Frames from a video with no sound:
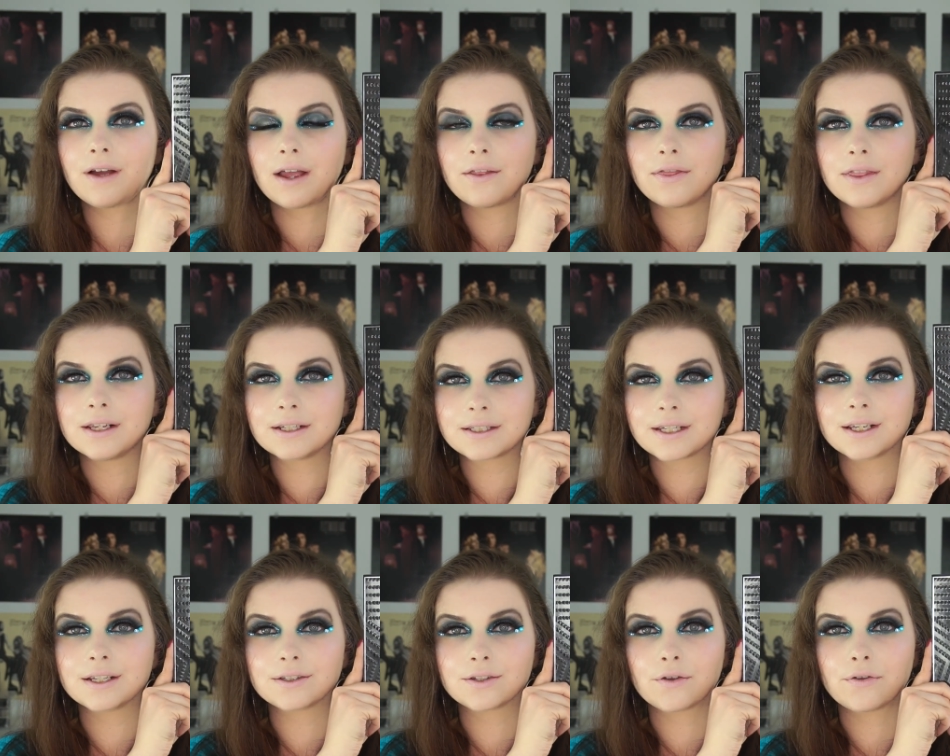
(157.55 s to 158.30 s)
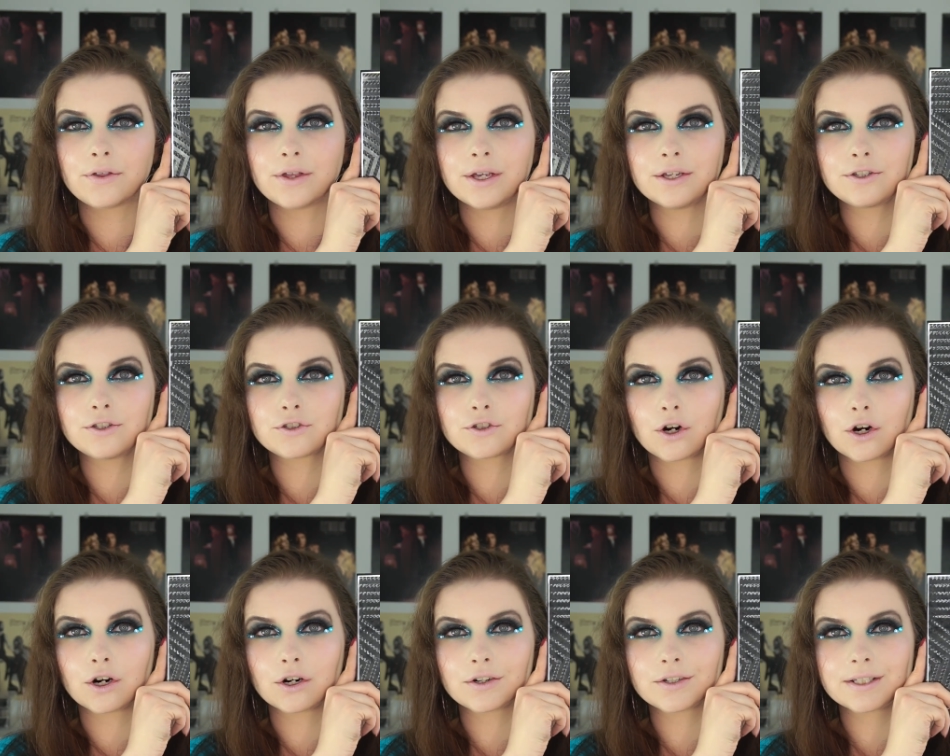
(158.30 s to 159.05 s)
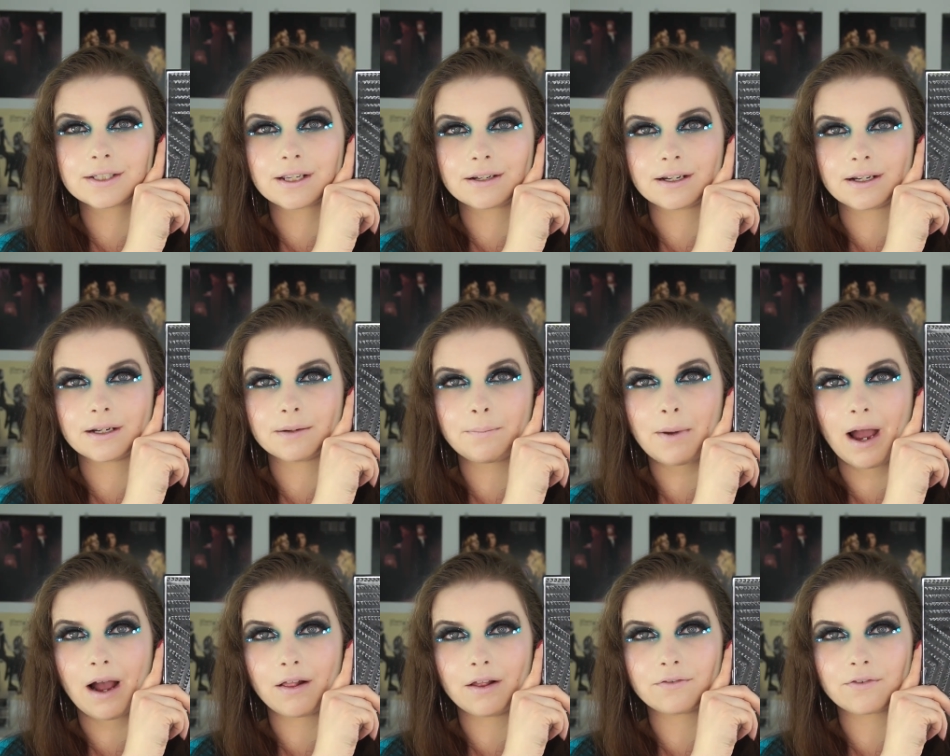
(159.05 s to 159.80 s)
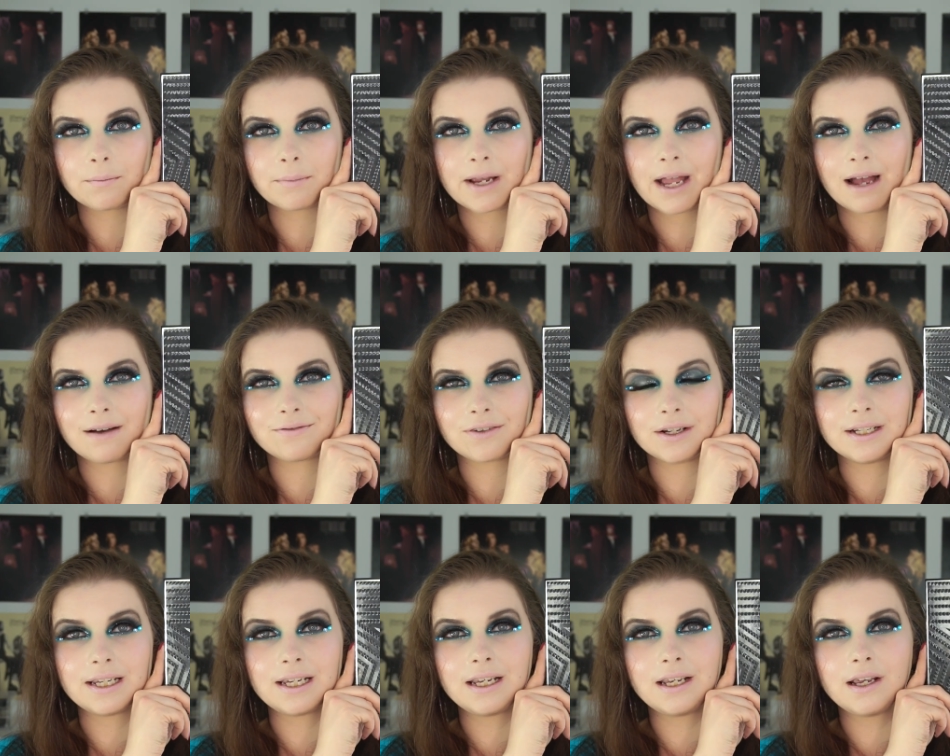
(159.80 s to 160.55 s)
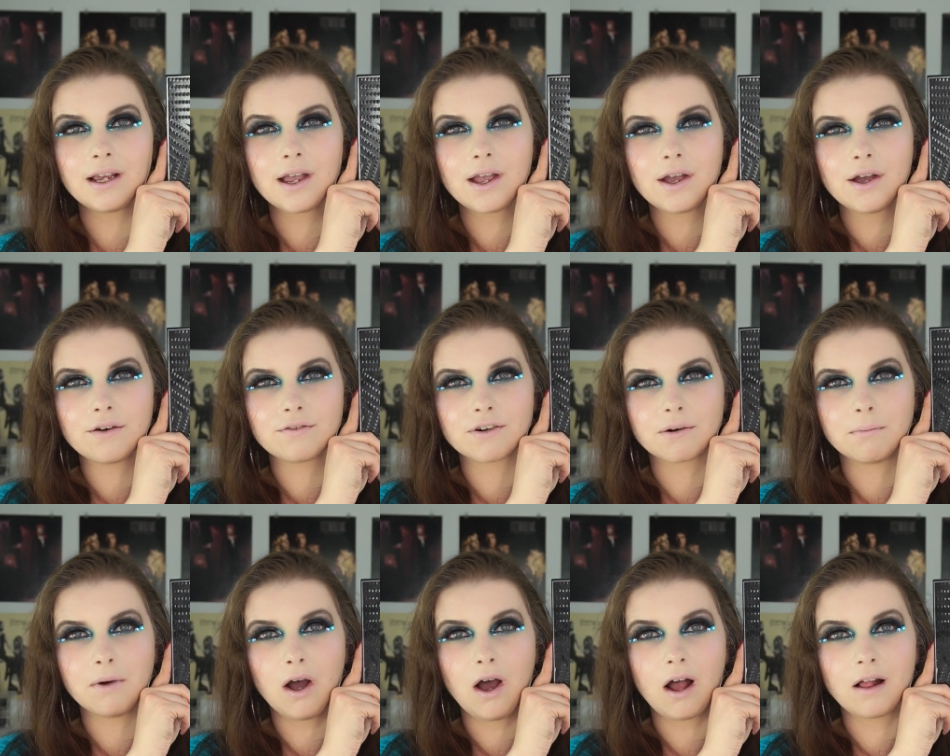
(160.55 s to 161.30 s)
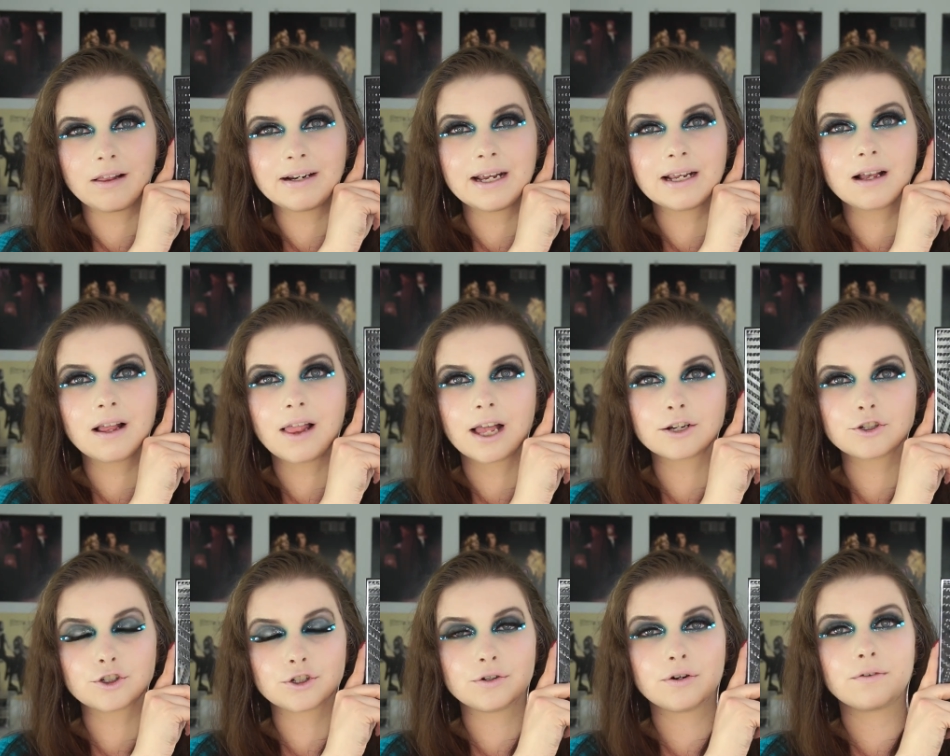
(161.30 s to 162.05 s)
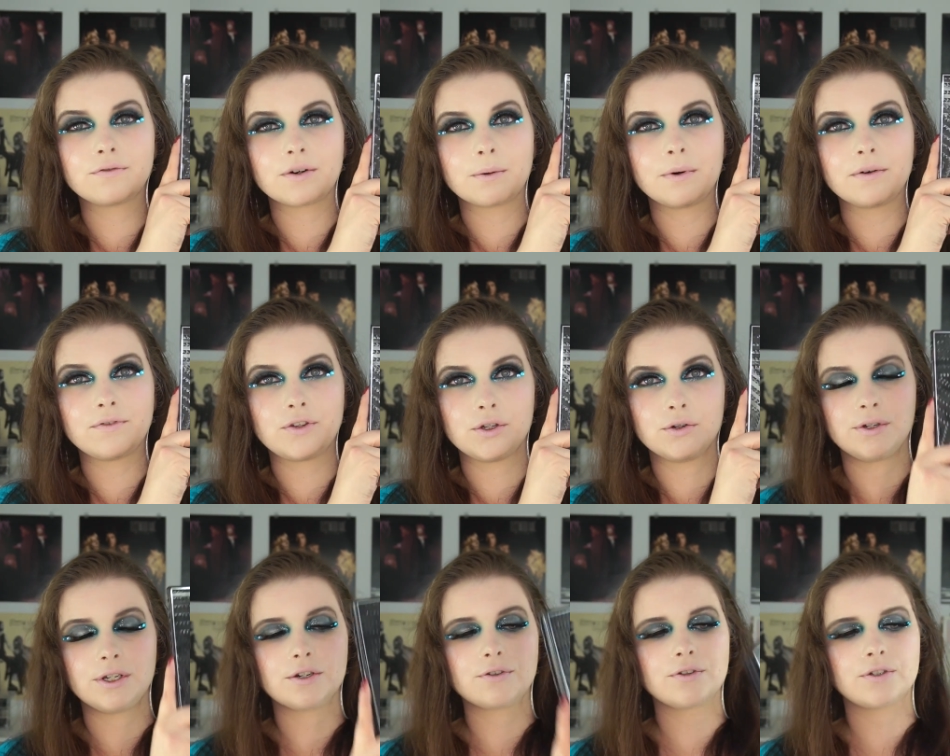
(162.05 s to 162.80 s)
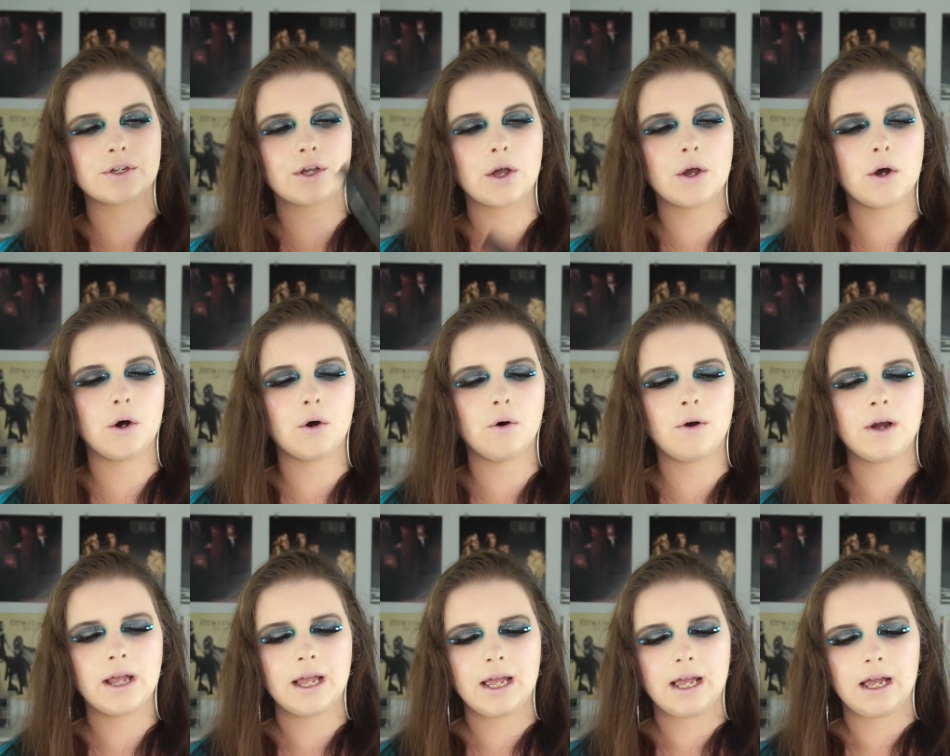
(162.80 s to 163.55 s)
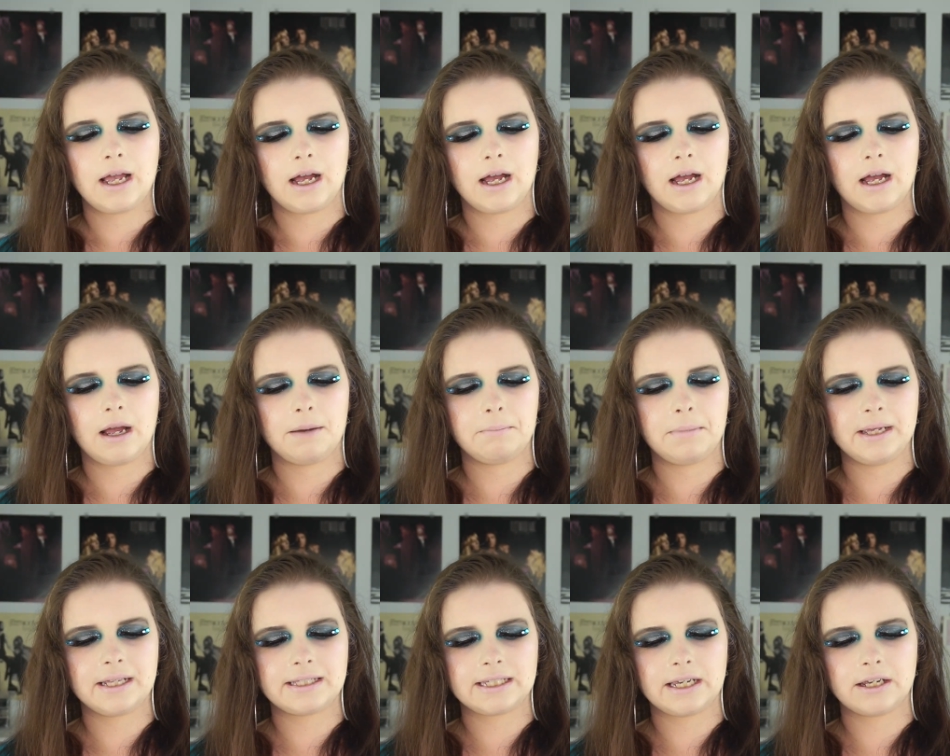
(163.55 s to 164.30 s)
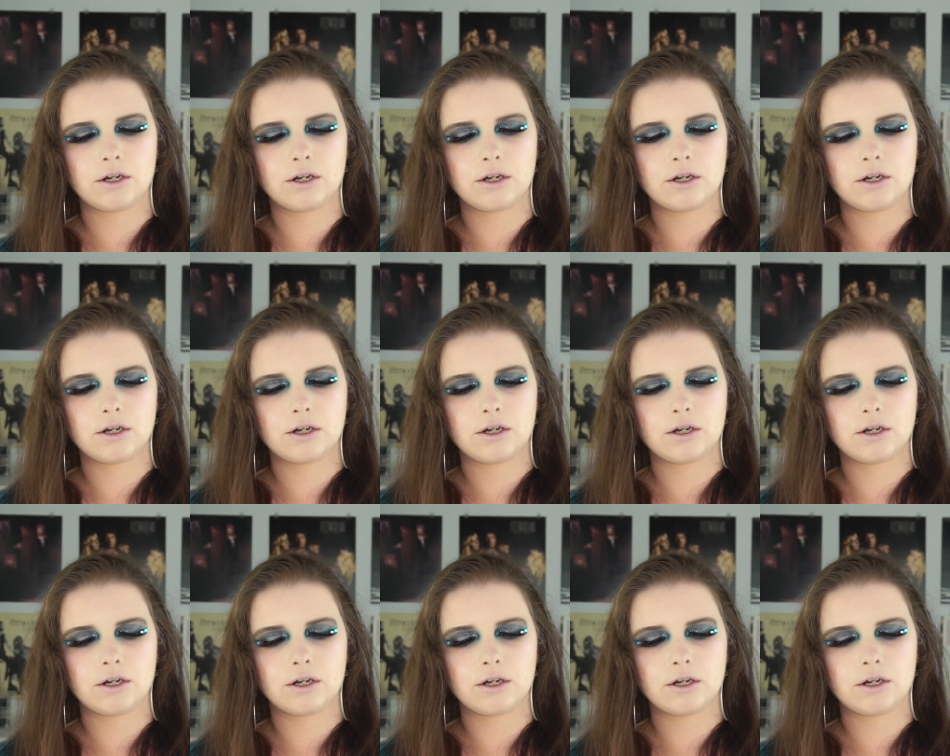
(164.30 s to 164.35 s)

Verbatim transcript: and this is the star-studded palette from Kat Von D from a holiday collection from a few years ago. Um, it's